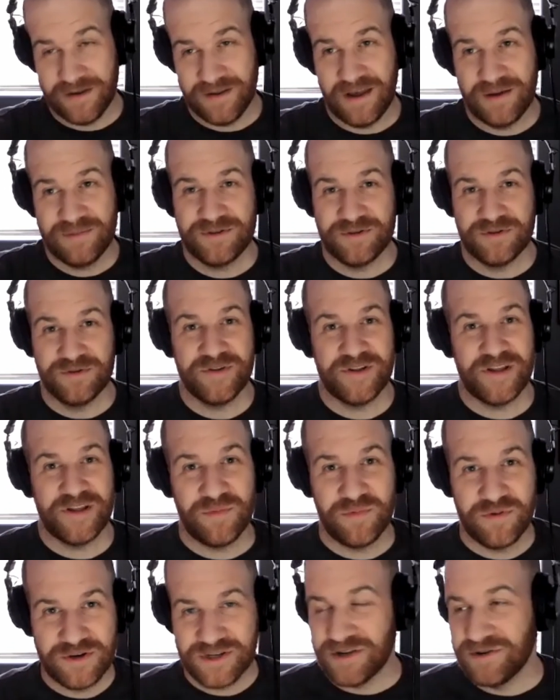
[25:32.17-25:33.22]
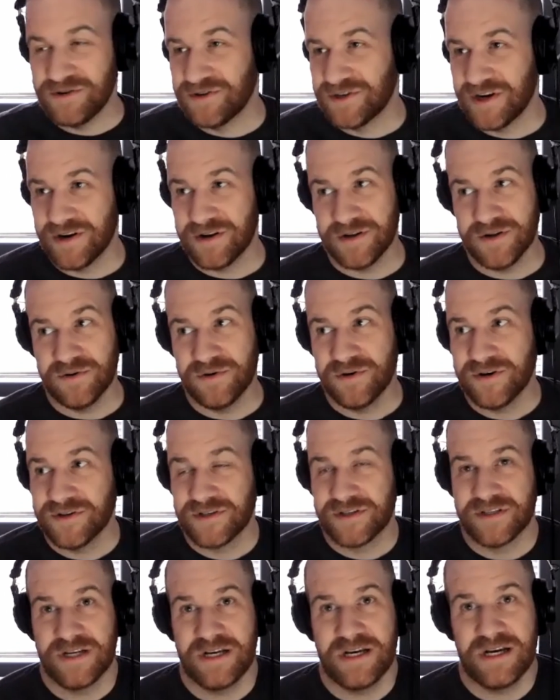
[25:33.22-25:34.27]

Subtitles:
Absolutely, and I appreciate you sharing yours.